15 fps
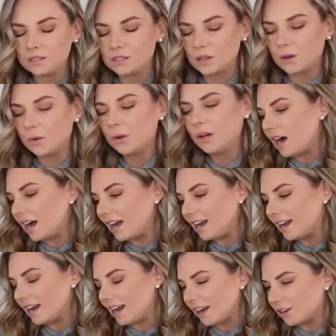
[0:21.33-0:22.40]
So
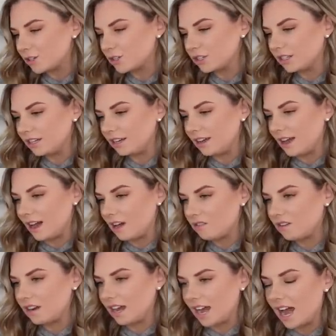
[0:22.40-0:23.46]
I actually
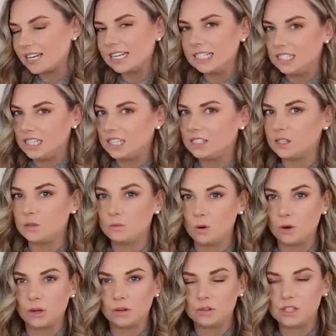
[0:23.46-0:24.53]
haven't had a decent
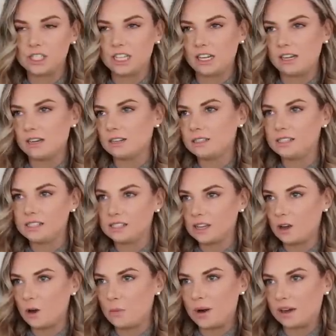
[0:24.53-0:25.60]
morning routine since I
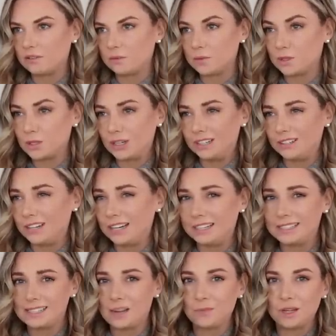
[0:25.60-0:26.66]
got back from Australia and
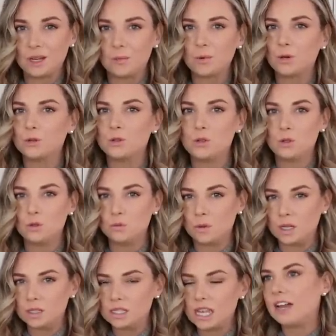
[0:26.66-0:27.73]
it's coming up on two
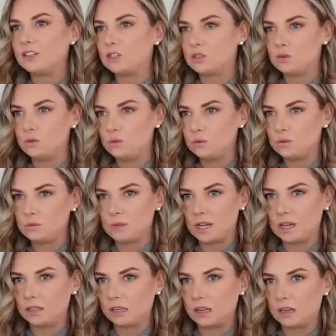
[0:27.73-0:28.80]
months. I snoozed
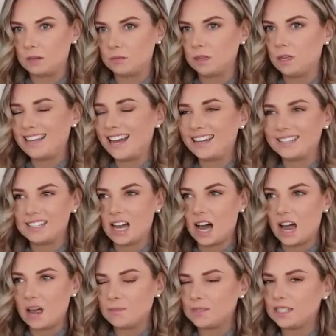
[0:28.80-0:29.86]
my alarm 10
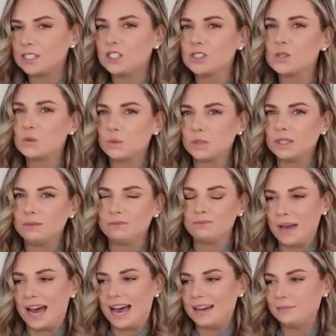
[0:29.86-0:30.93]
times. It's just a really
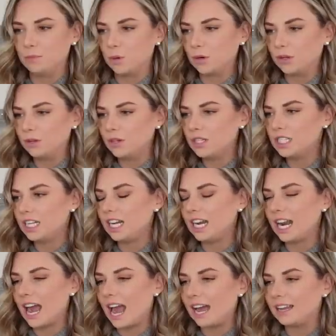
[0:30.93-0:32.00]
bad morning routine.
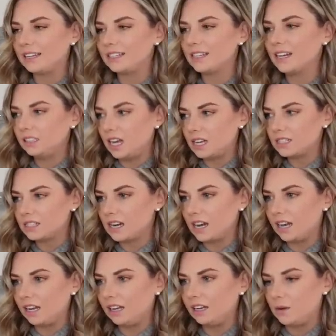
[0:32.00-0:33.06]
And last
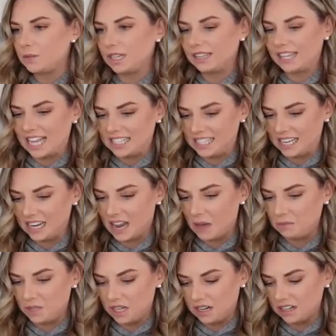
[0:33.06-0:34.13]
night I was like, that's it,
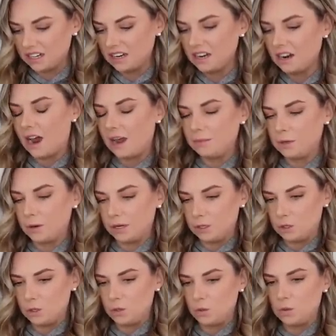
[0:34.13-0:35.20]
I'm done. I'm going
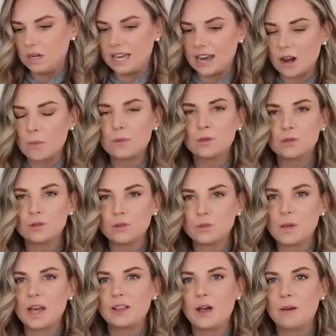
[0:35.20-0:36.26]
to get up as soon as
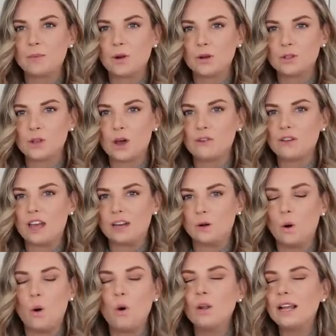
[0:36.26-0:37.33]
my alarm goes off and
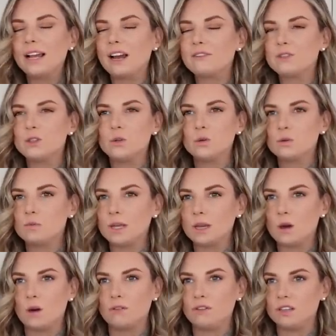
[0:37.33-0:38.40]
all I have to do is make
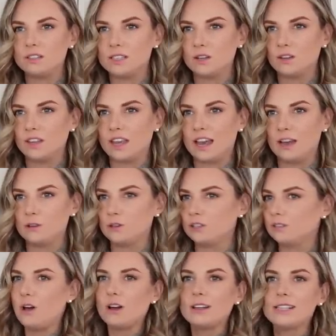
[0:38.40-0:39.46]
coffee and sit on the couch. As
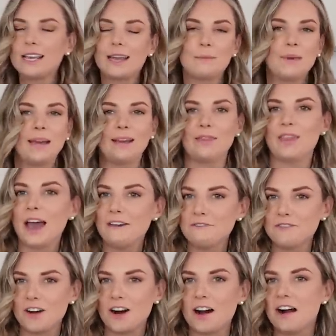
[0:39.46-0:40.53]
long as I can make it that
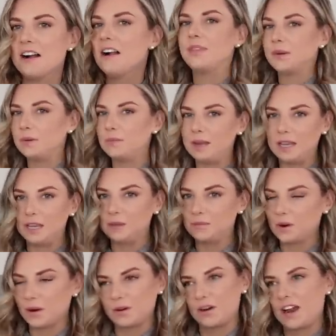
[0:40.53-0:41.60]
far, then we're making
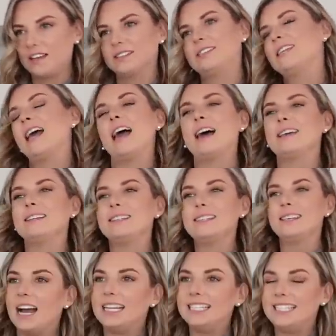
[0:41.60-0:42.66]
progress. And
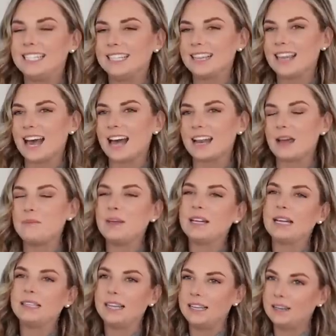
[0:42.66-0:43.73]
I did that. I mean,
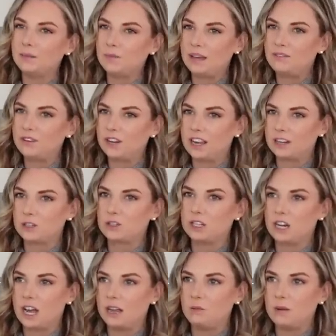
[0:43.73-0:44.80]
I laid in bed for an extra
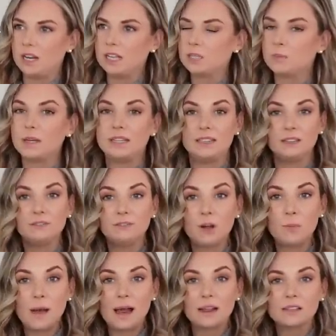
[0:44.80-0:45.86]
nine minutes, but I didn't fall
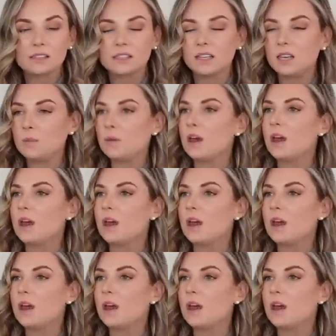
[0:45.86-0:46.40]
back asleep.